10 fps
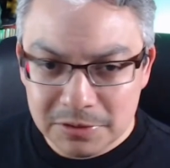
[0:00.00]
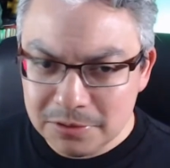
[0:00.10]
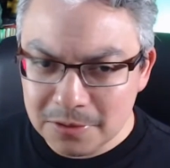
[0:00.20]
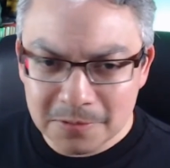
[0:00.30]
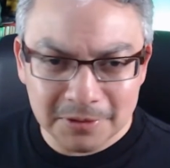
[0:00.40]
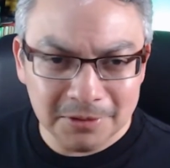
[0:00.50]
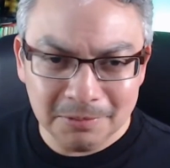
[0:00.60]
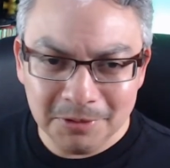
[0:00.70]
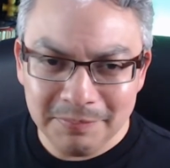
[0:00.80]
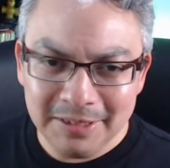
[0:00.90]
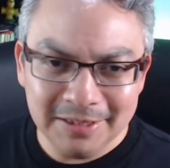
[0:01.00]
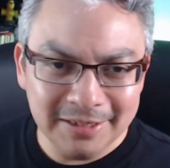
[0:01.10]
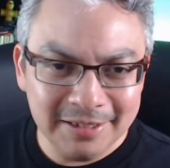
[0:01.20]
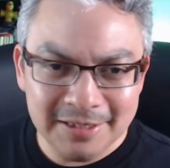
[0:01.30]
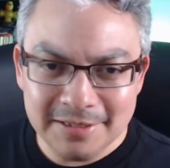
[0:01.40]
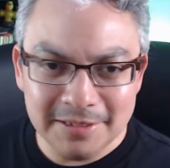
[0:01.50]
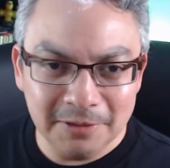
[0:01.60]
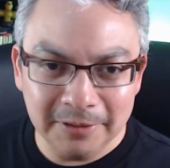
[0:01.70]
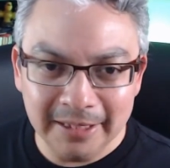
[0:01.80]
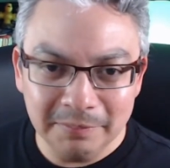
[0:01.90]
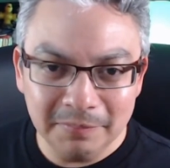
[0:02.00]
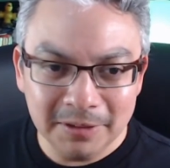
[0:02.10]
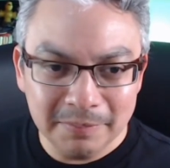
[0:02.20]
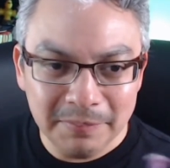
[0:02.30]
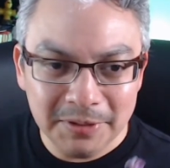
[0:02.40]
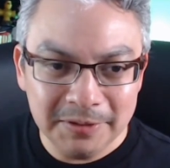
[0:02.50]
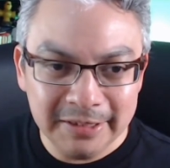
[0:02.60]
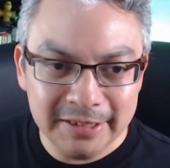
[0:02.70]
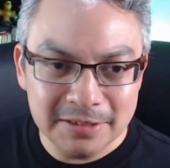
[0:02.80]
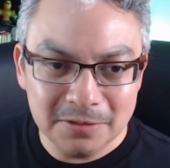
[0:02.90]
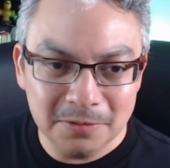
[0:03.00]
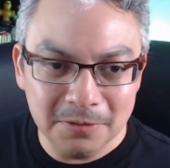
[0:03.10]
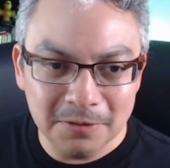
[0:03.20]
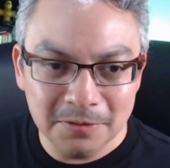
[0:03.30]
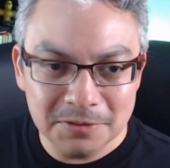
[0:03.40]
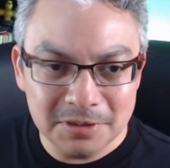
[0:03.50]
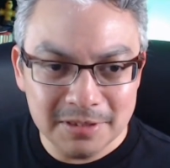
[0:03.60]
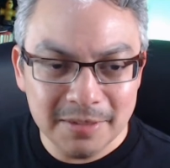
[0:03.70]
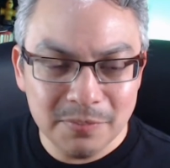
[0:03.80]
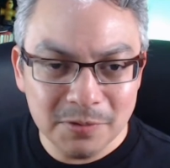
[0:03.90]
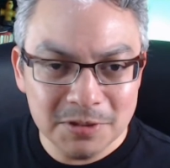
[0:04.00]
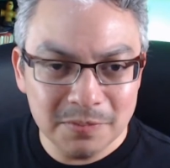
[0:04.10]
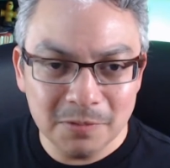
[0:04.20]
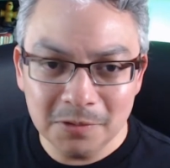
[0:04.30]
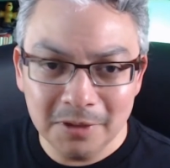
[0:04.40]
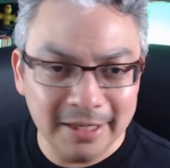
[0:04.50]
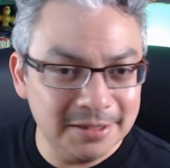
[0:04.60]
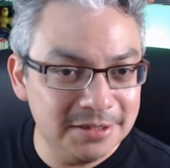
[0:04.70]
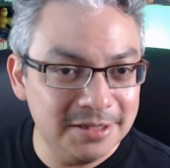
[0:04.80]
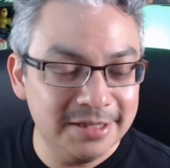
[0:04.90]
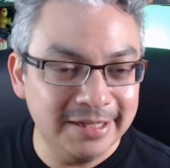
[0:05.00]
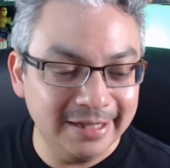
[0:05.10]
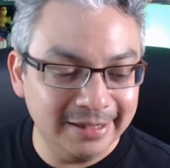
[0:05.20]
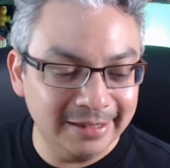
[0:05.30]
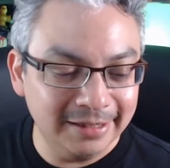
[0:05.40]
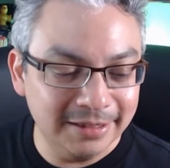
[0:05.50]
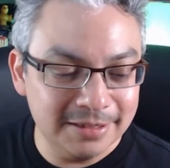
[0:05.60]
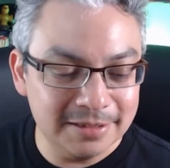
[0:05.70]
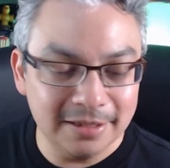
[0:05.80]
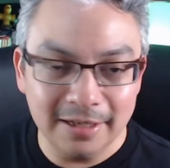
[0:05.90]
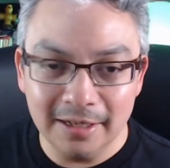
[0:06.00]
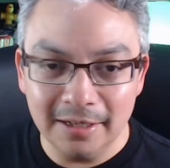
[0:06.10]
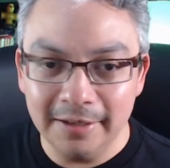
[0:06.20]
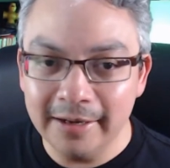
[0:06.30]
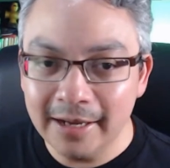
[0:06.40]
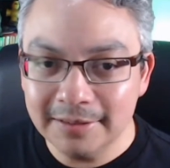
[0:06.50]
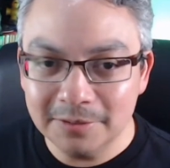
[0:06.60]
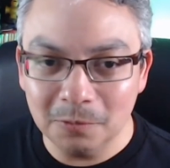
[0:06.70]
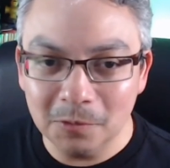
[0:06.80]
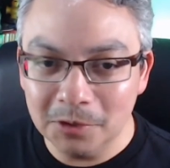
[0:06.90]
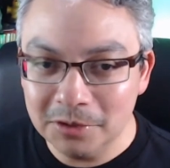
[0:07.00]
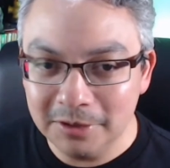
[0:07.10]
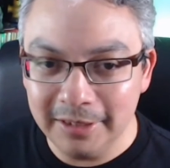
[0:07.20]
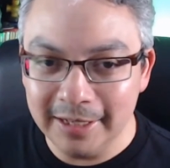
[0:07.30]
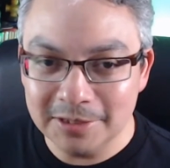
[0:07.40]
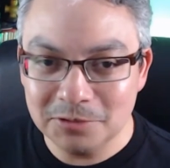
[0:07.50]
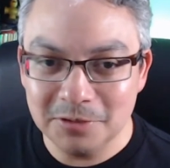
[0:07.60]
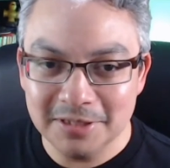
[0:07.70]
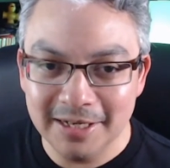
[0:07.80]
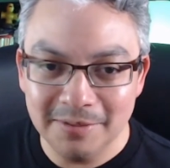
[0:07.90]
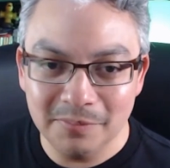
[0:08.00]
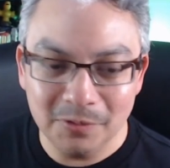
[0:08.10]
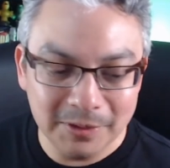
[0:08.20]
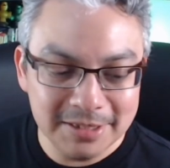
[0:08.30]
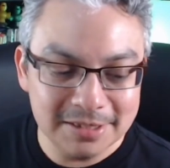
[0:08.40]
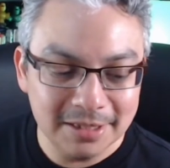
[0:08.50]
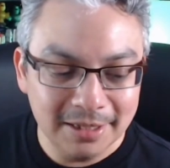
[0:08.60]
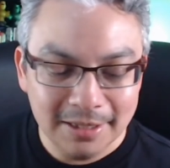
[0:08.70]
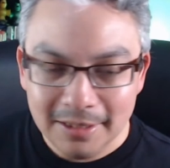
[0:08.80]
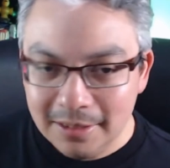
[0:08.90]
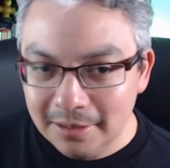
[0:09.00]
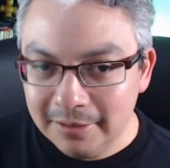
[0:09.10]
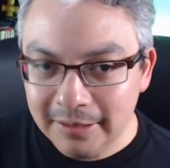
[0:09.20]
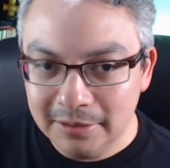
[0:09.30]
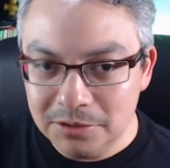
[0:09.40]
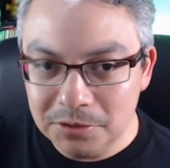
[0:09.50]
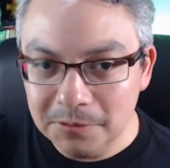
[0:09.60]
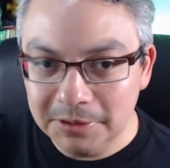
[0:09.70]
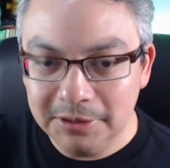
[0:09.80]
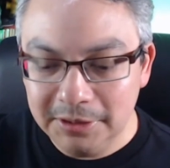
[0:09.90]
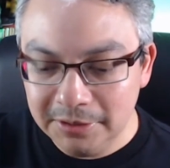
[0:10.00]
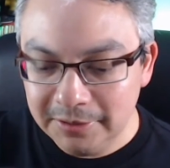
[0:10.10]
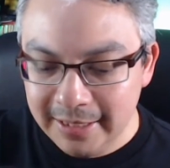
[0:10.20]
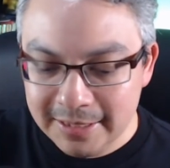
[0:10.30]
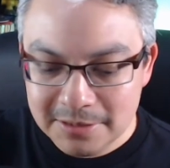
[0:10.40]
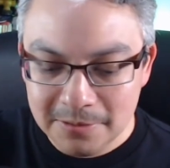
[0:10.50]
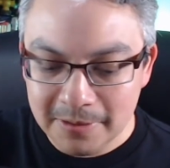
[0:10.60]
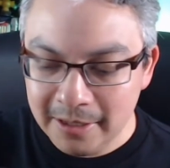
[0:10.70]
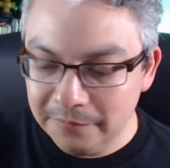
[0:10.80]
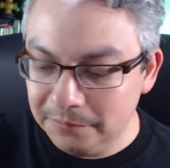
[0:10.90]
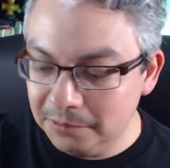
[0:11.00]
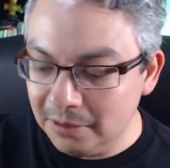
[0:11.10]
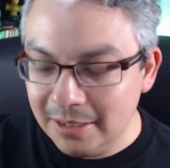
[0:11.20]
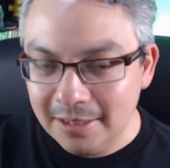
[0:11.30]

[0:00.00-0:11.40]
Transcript: Joker would be the easy grab comparing these two. She's 10 points more and she is not worth the extra 10 points that the Joker here has to offer.